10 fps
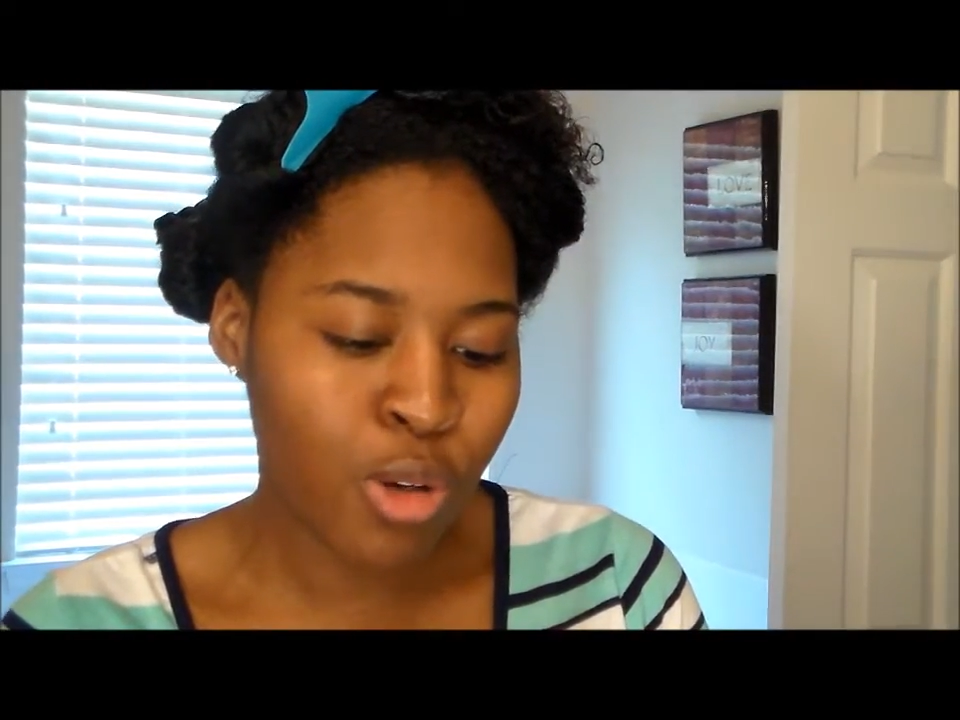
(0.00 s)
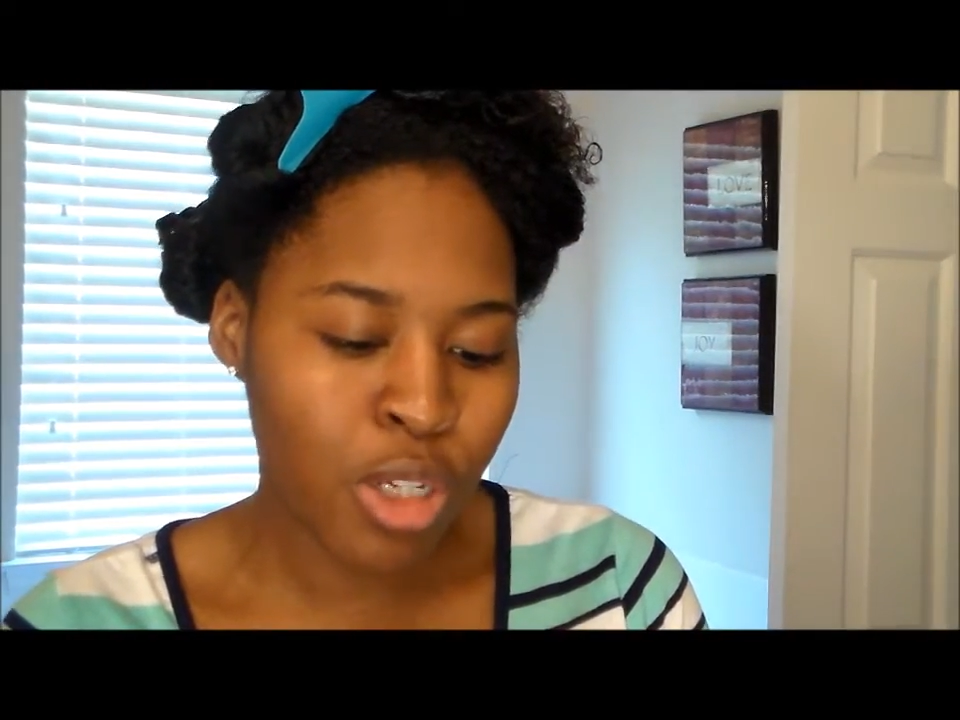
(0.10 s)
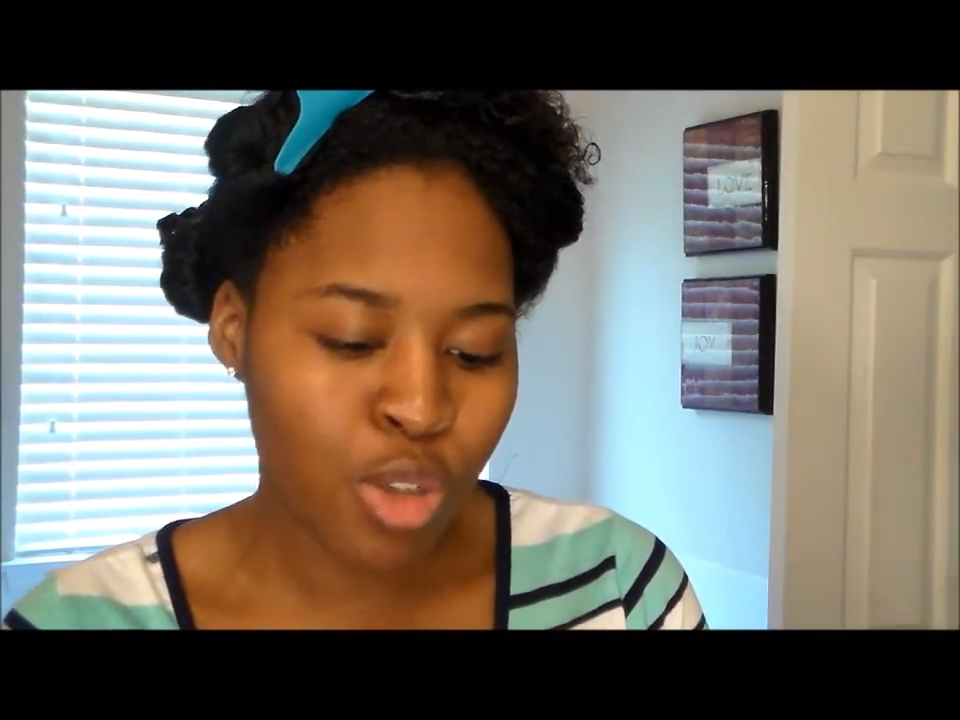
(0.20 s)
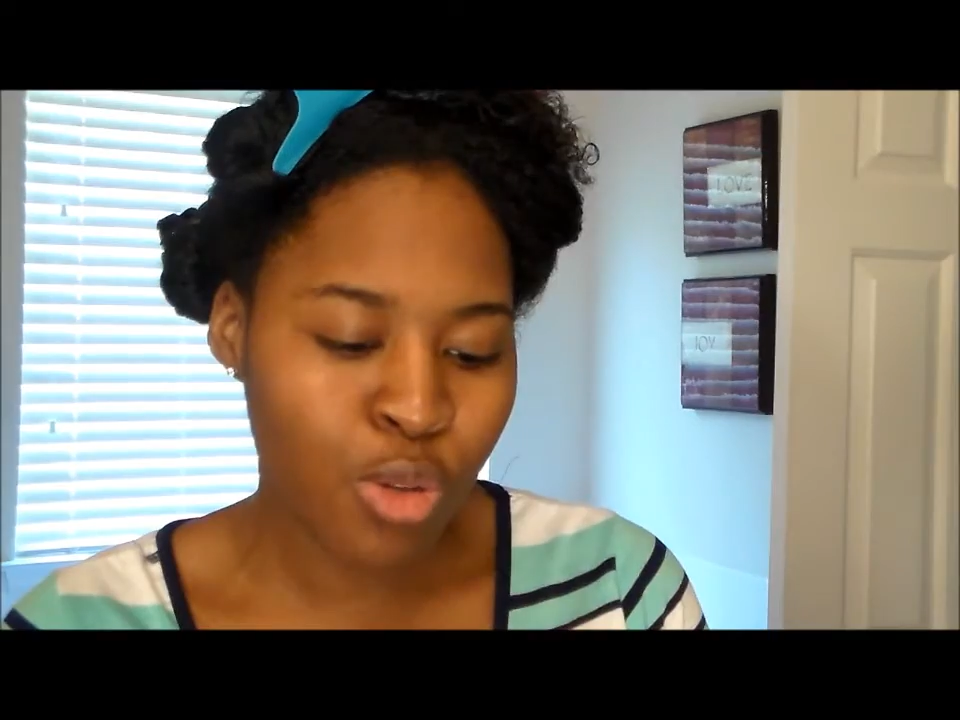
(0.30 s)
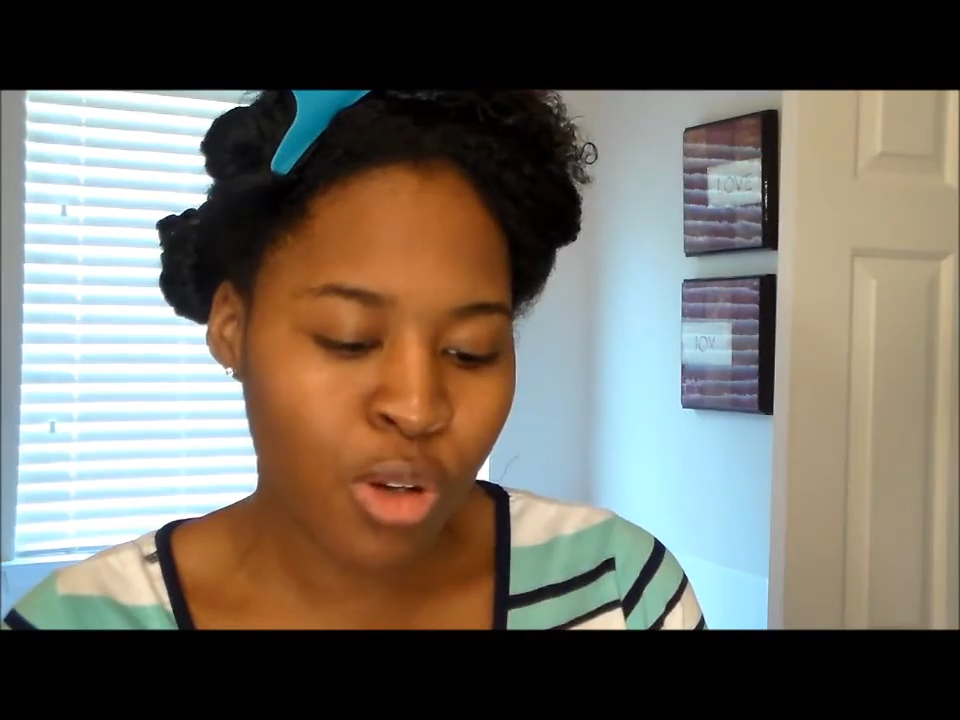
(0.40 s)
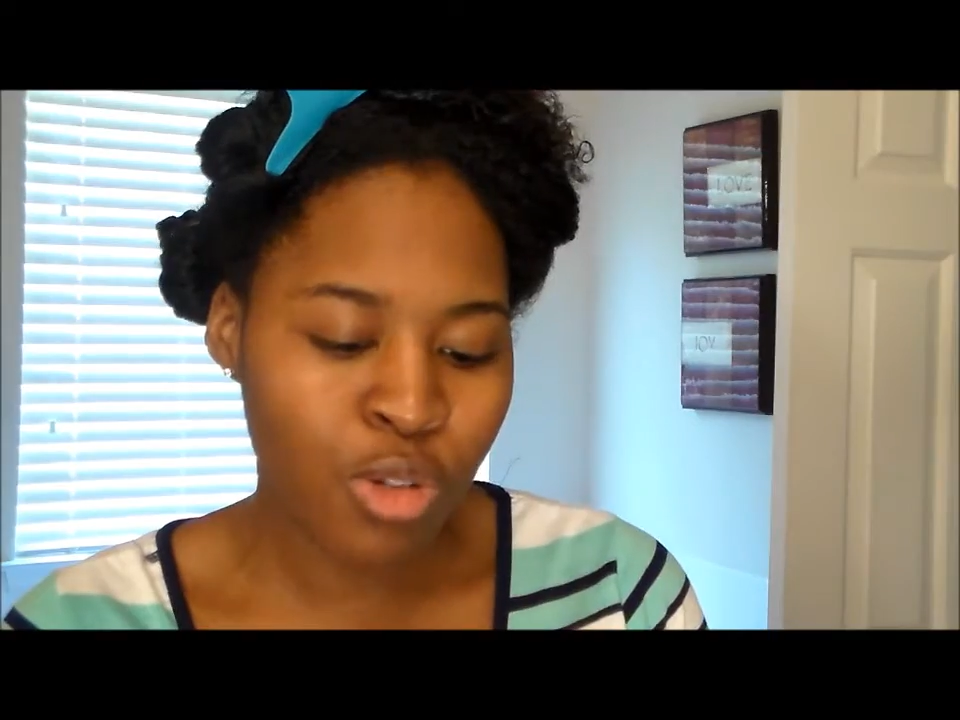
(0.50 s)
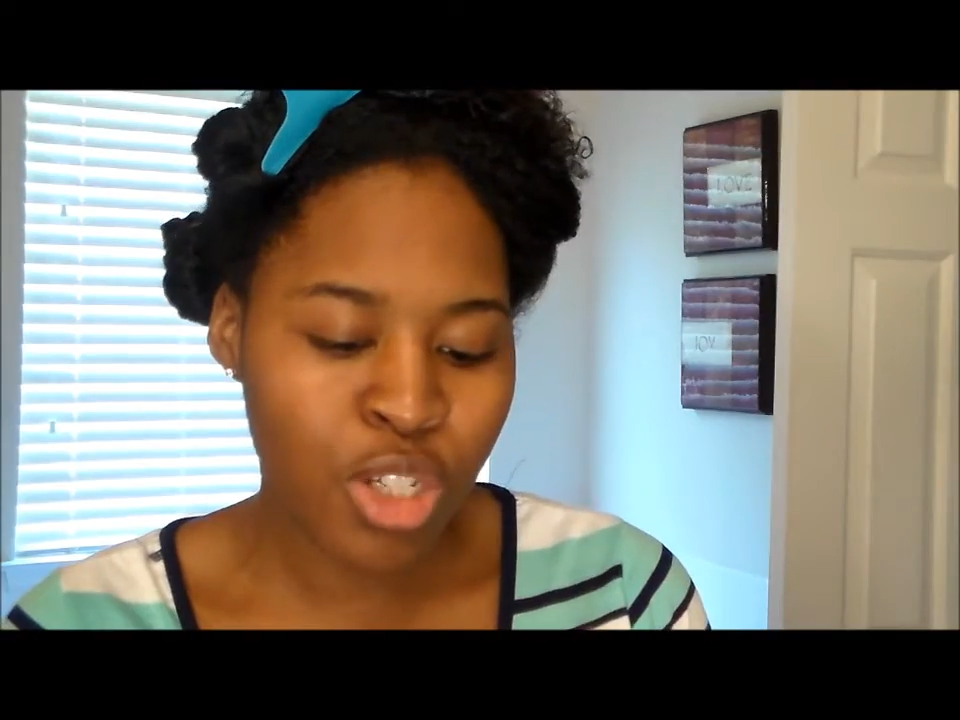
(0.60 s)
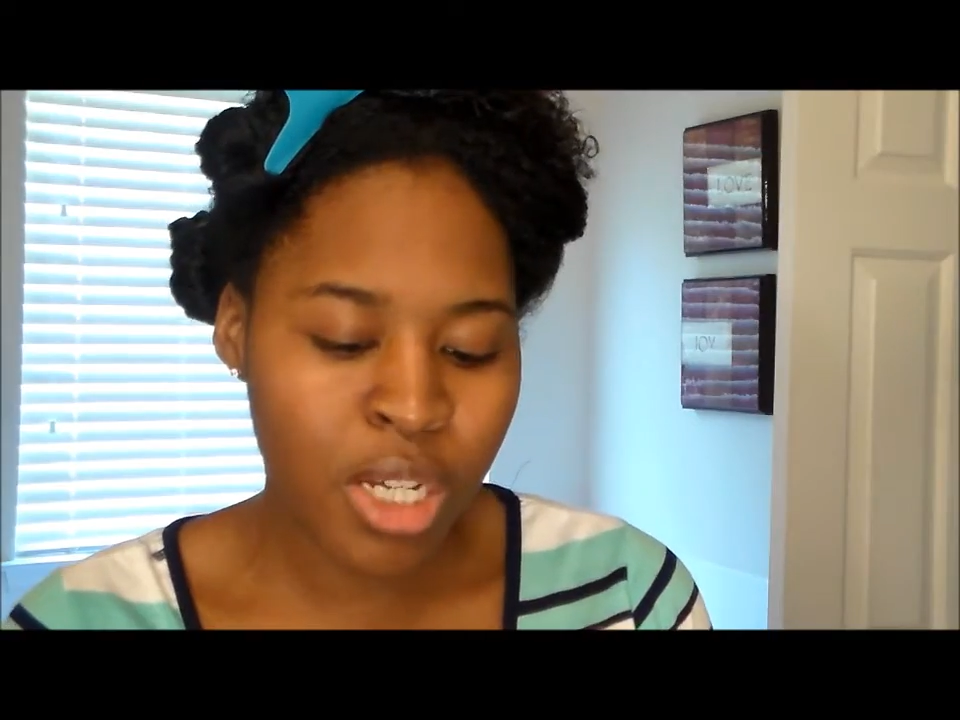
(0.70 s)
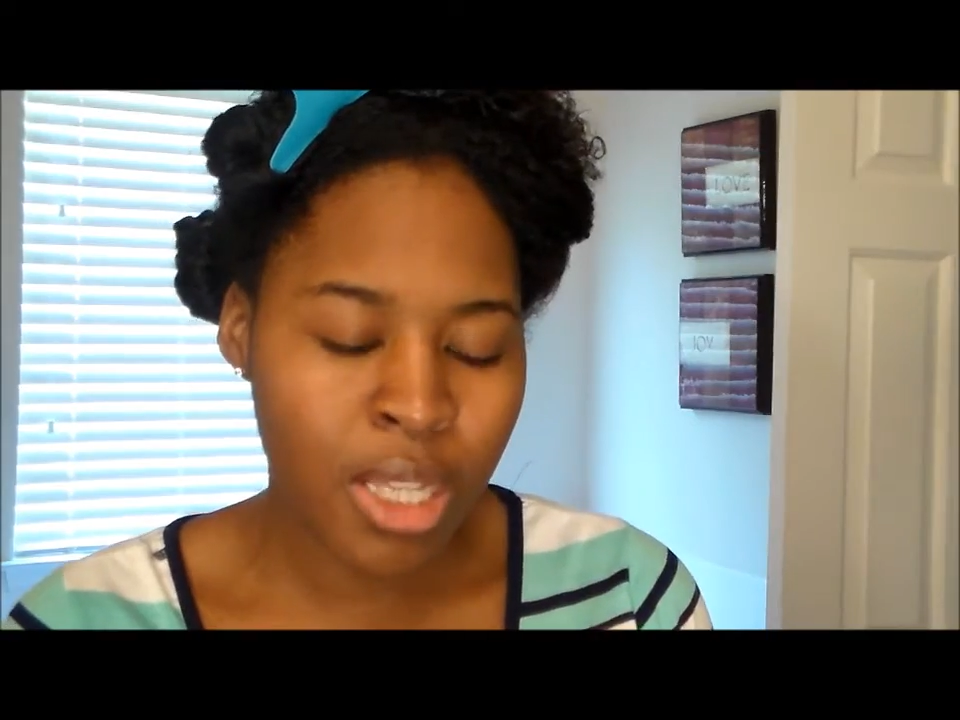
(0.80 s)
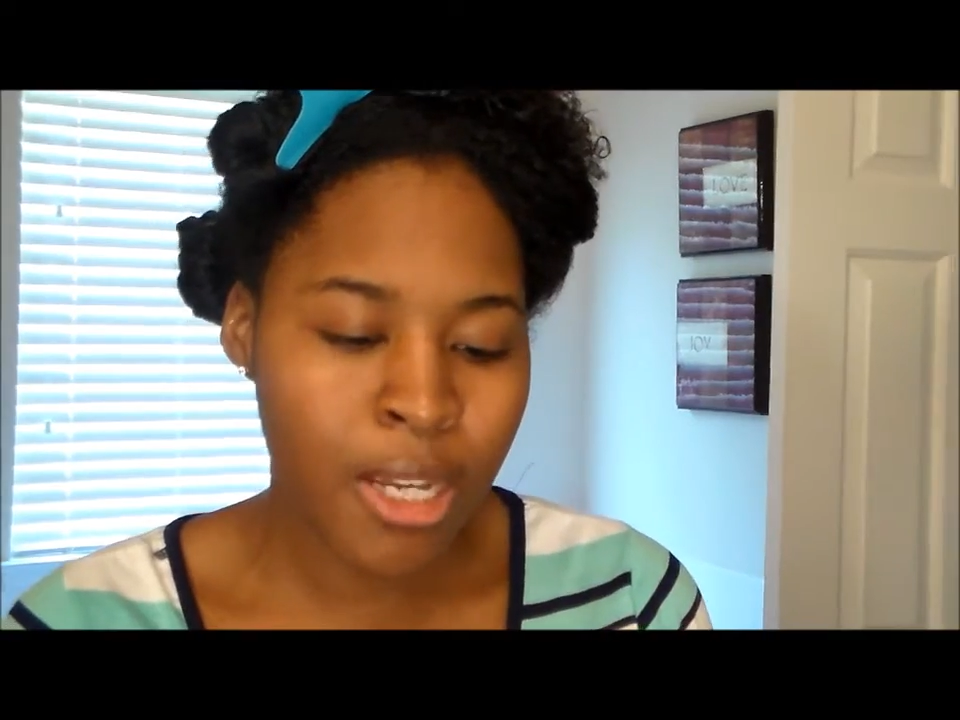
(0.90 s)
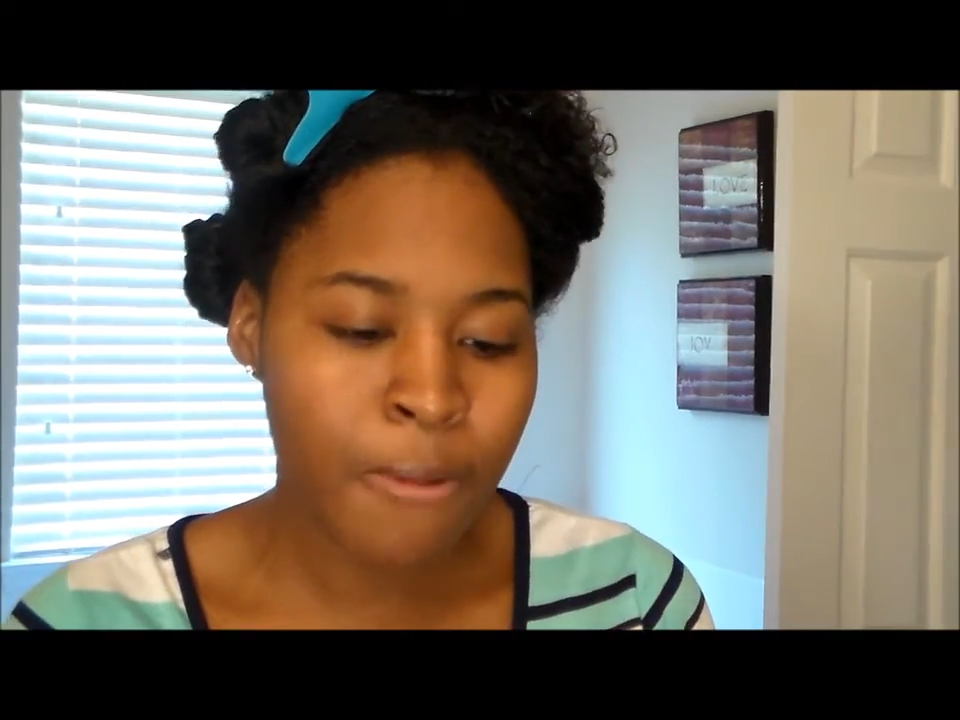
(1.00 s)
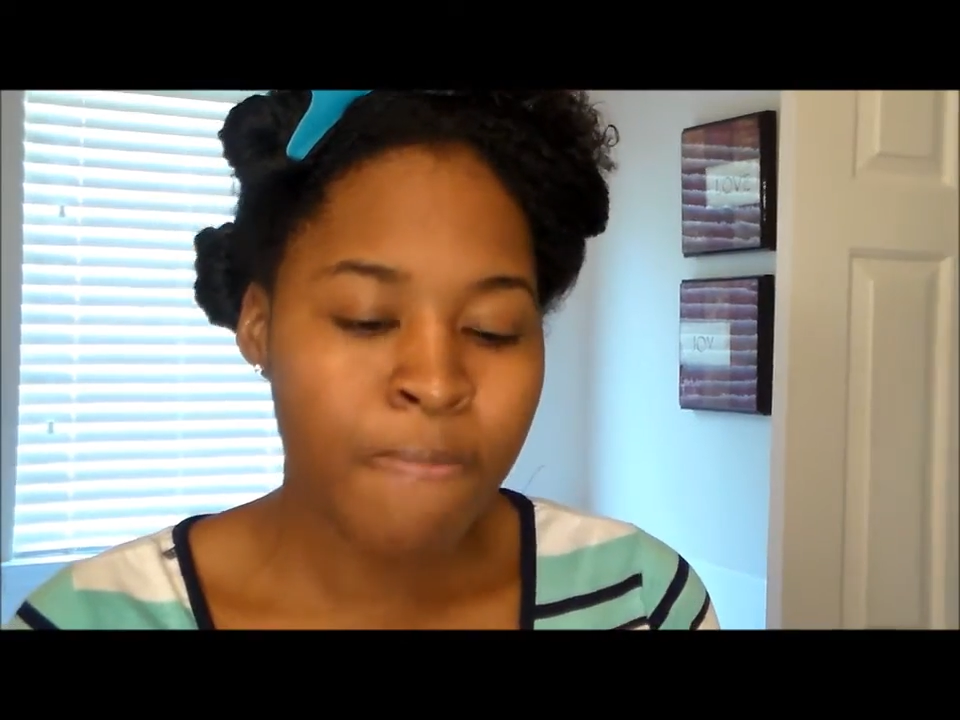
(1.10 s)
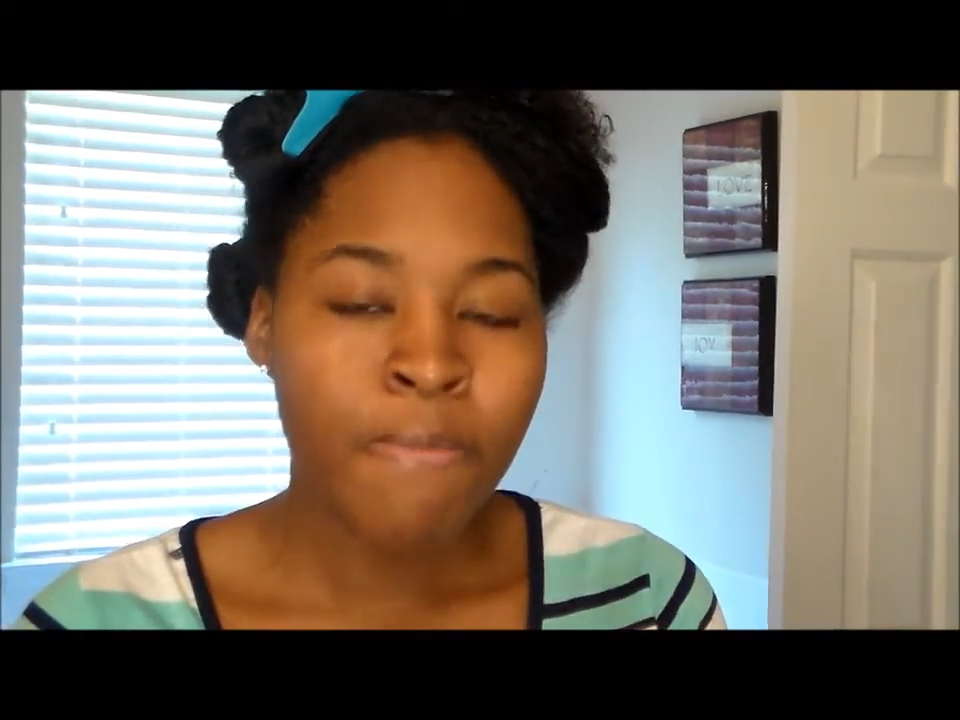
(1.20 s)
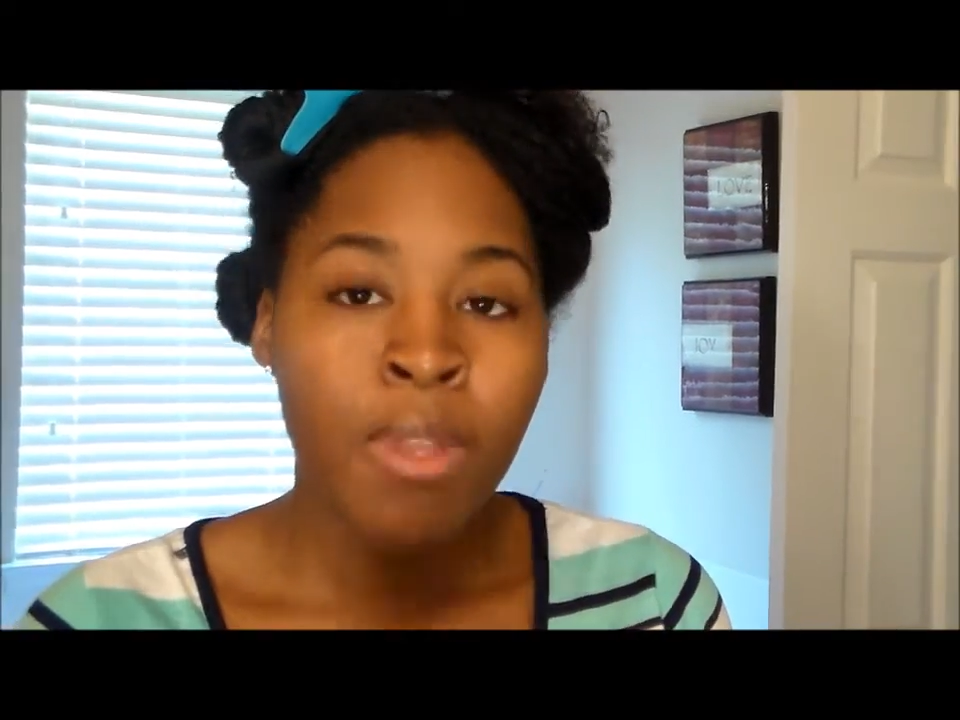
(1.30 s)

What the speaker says: Control Jelly.